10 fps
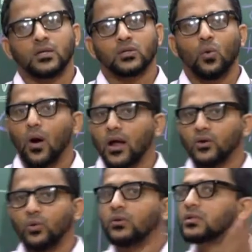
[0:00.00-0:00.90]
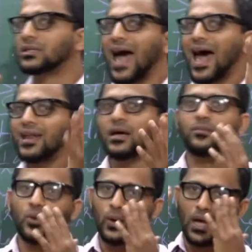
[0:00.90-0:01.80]
So what I do, scanning
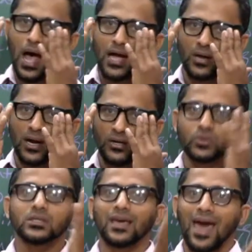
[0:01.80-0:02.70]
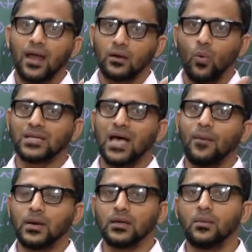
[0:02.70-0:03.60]
I'm doing. I try to scan what's
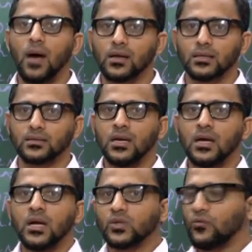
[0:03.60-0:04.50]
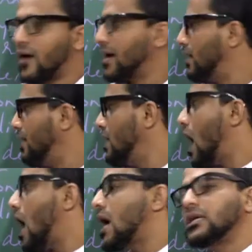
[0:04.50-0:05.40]
happening in the market. So finally,
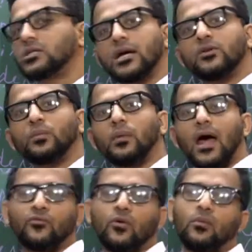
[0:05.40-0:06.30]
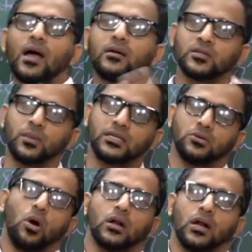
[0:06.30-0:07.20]
I try to plan for my
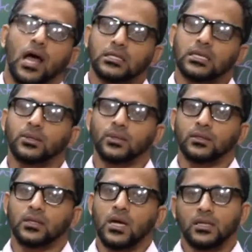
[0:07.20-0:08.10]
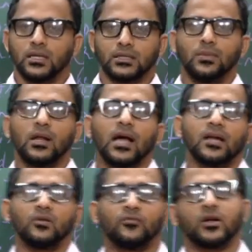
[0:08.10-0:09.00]
respective organizations, the similar
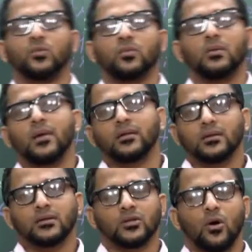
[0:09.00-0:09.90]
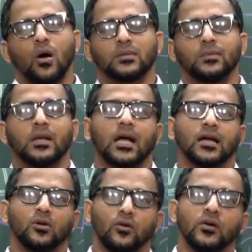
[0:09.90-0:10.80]
kind of recruitment methods or similar
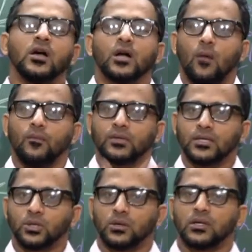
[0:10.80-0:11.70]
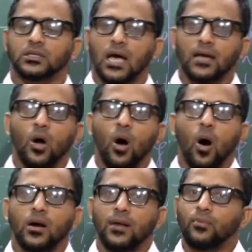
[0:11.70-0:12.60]
kind of compensation design
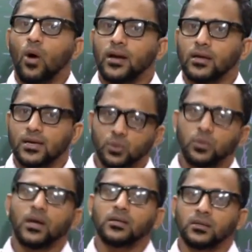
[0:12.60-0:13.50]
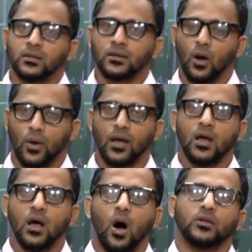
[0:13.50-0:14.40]
or employee engagement,
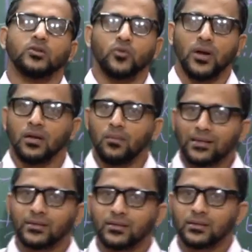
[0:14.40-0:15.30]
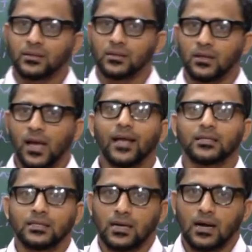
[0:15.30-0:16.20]
okay, or the training methods,
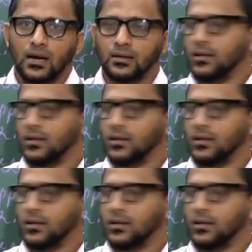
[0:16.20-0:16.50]
etc.